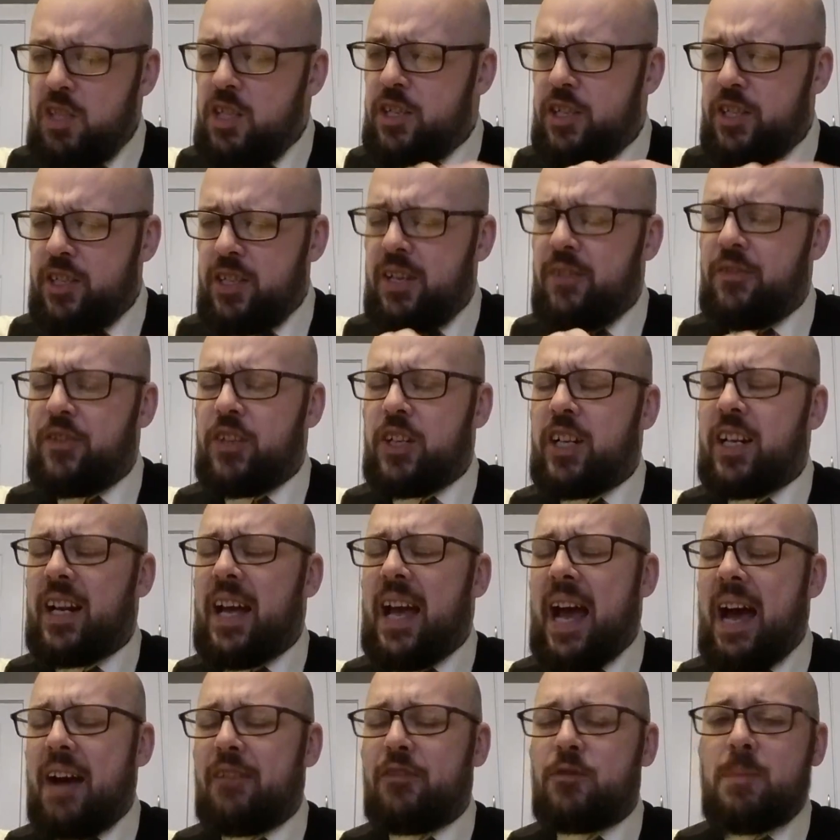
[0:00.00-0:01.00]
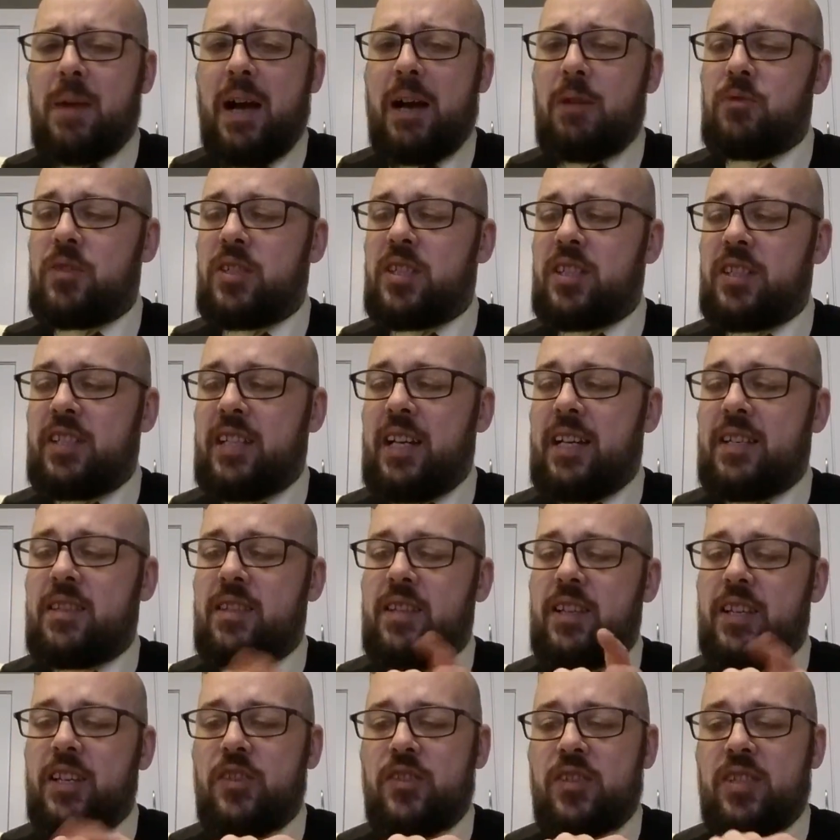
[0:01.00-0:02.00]
Just if you're gonna have them, I would suggest
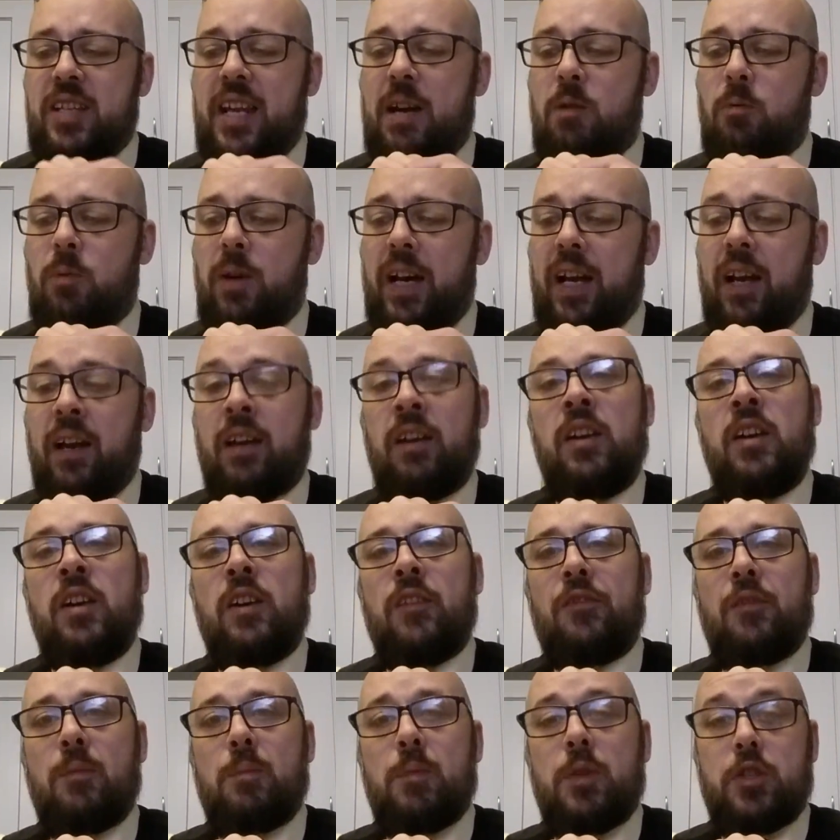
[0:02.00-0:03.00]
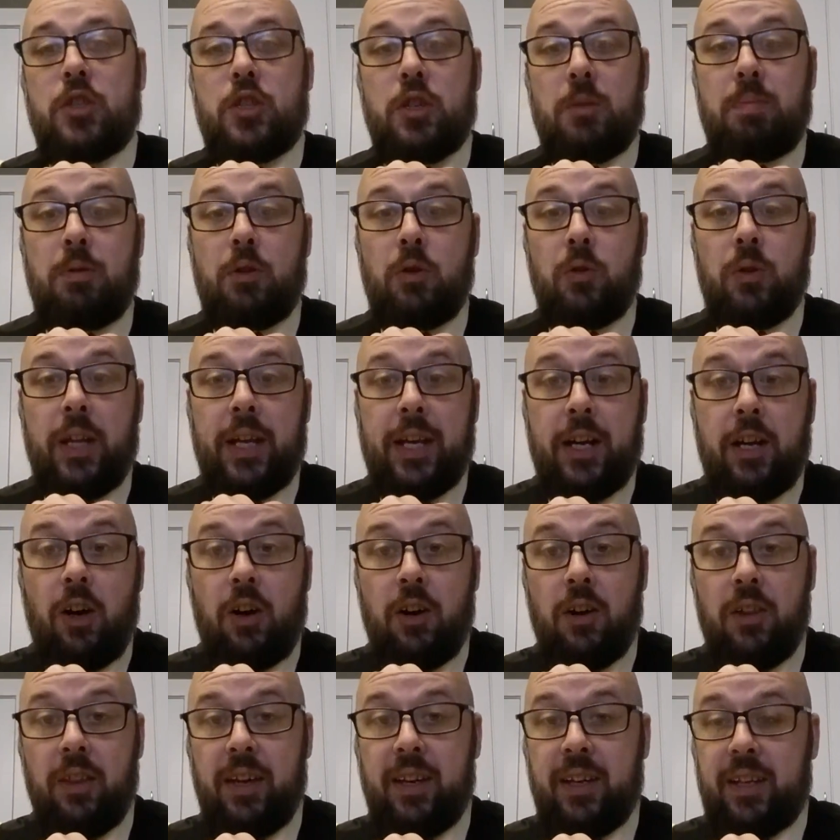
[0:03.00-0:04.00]
that you stay away from the chipotle
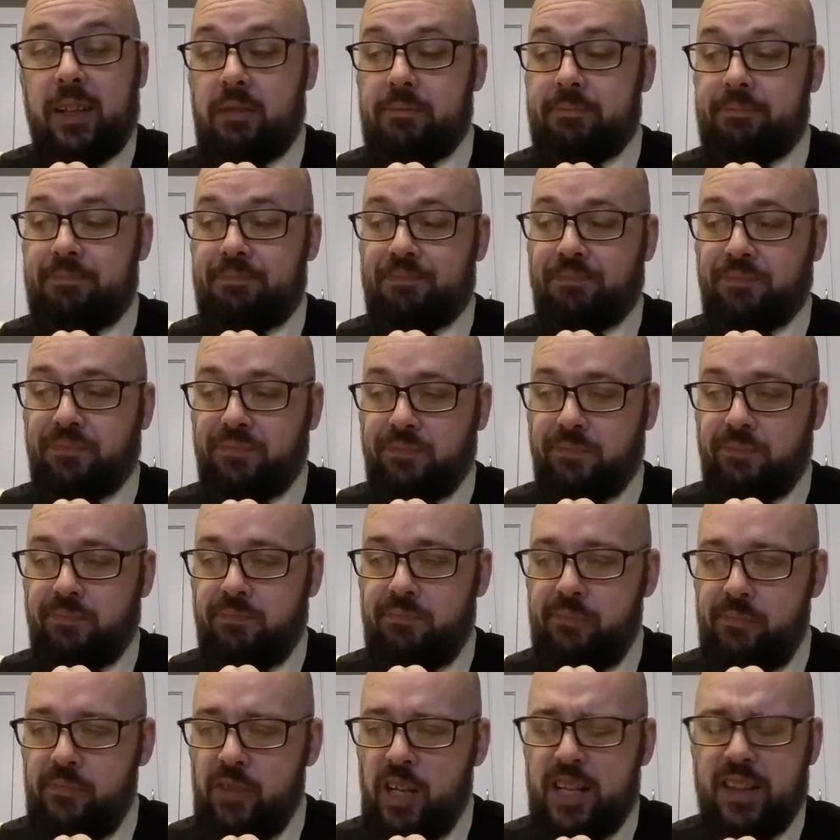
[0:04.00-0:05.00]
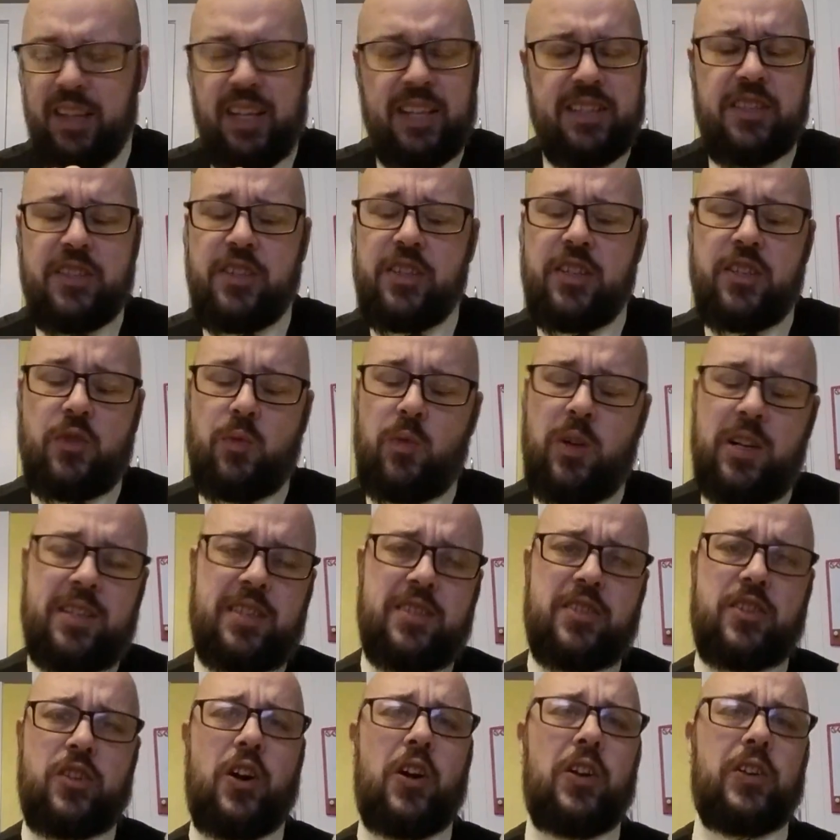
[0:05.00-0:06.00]
garlic, unless you just want
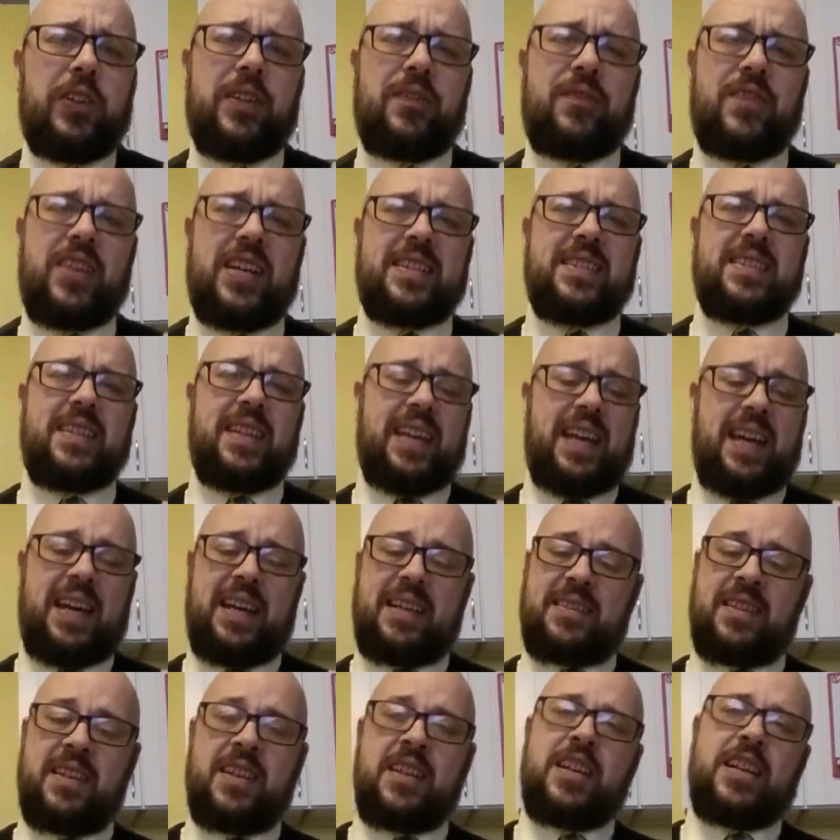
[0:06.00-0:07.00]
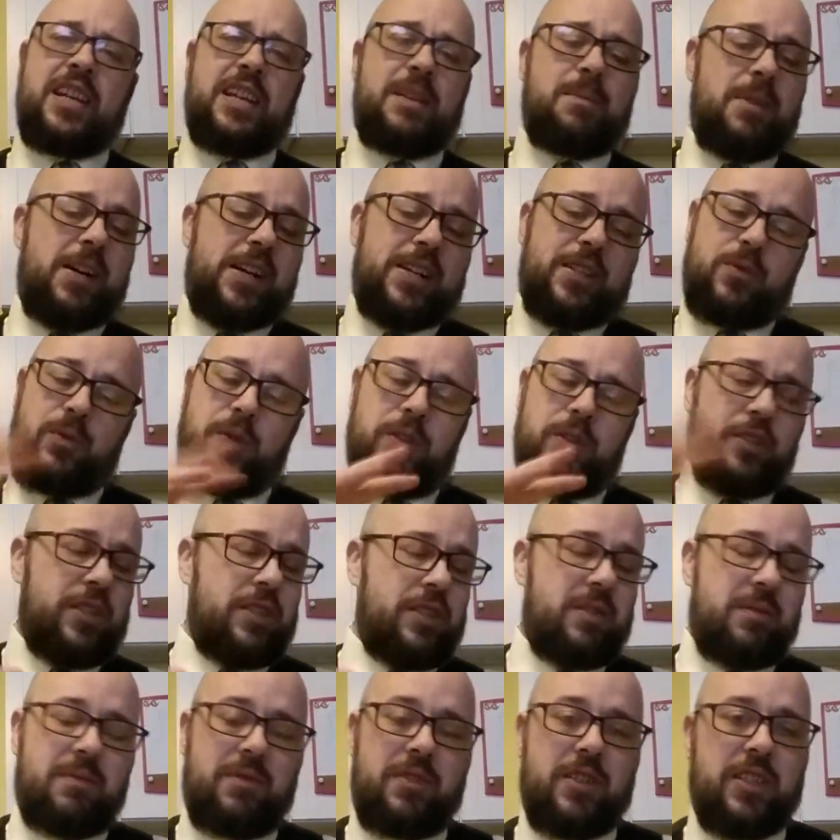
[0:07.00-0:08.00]
salt. And if that's the case, you might as well
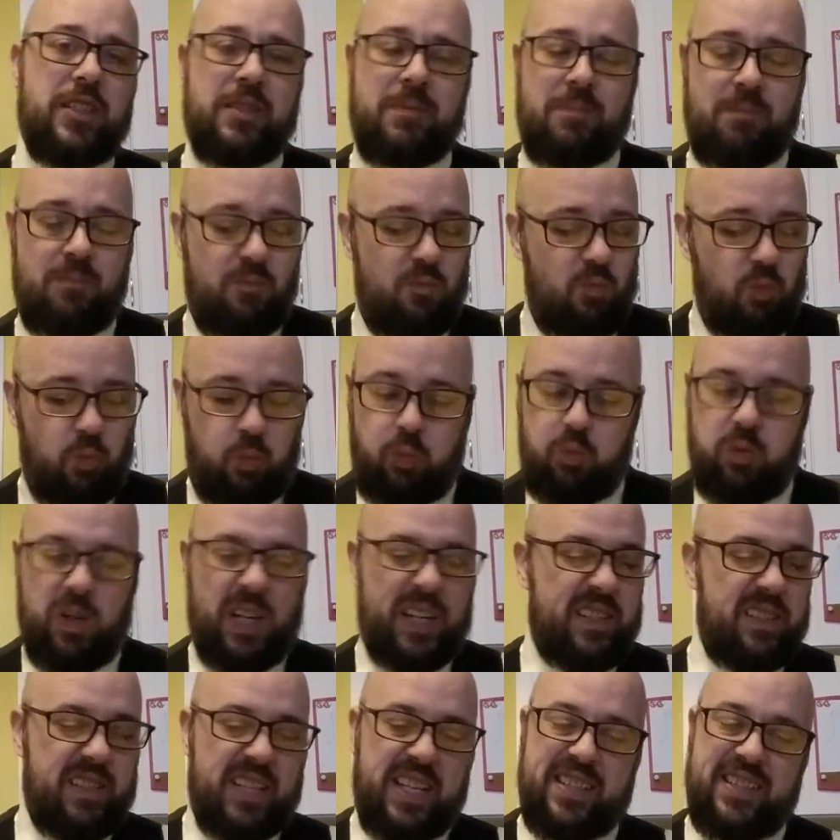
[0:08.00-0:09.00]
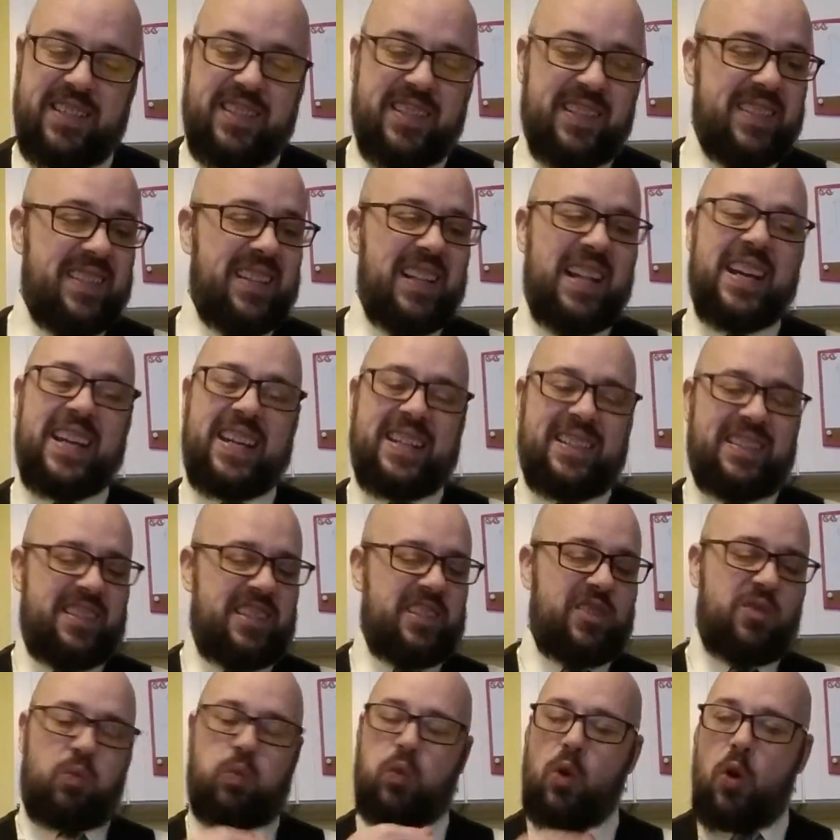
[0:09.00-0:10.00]
it's
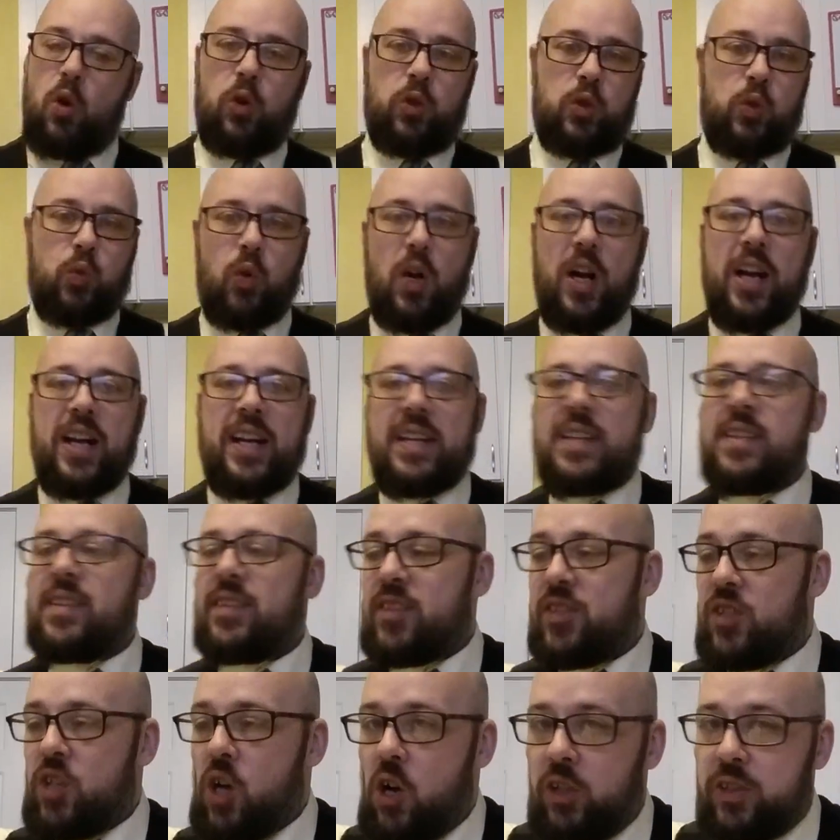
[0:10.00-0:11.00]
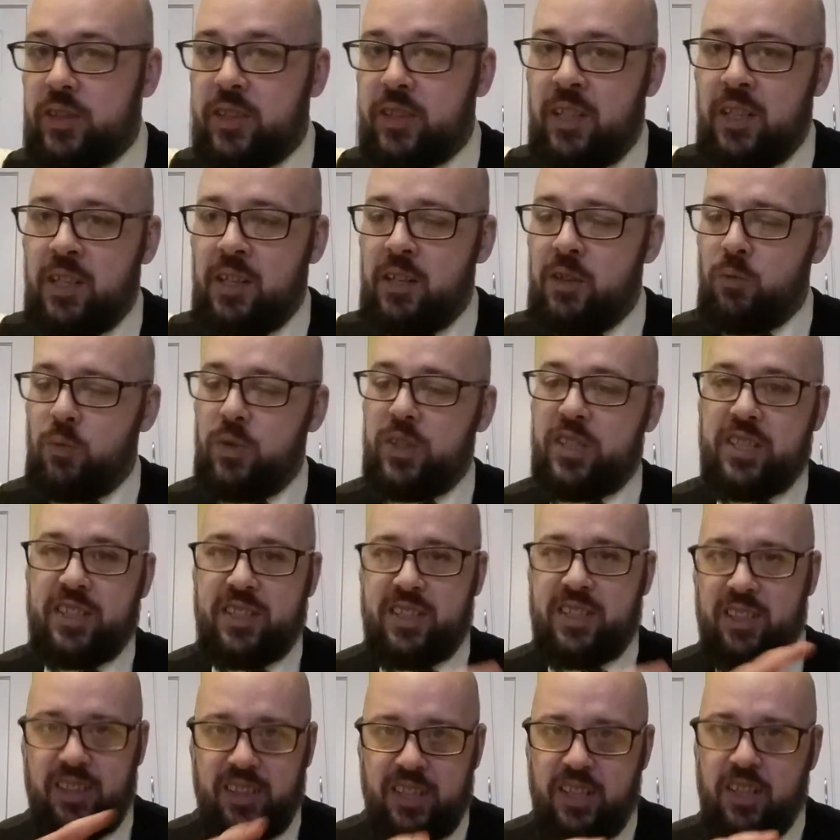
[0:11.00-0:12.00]
just rolled right in salt with
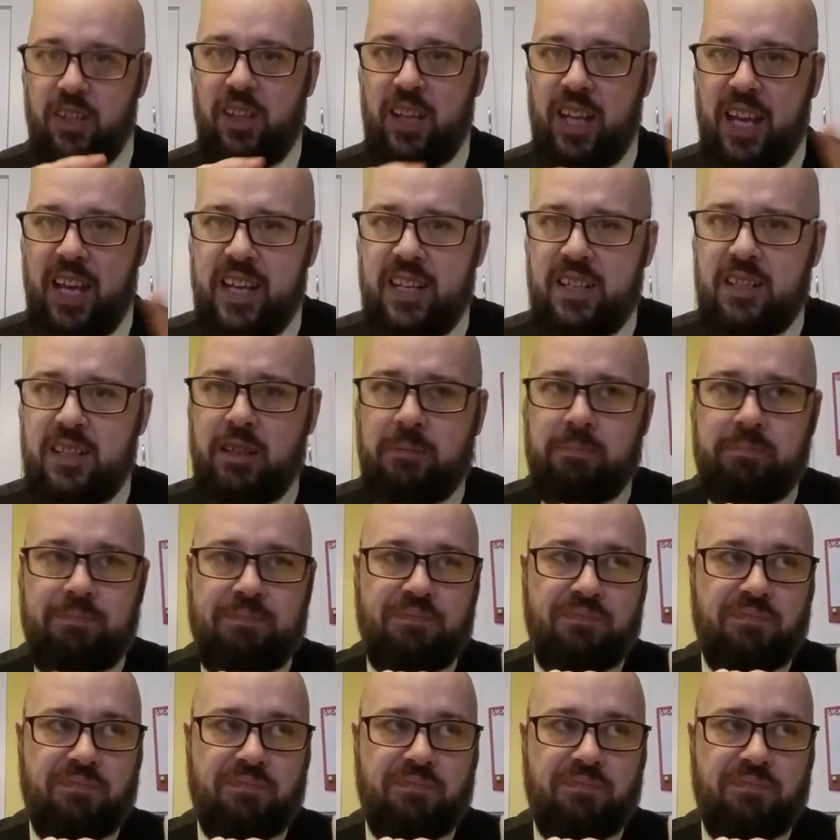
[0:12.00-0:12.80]
just a little hint.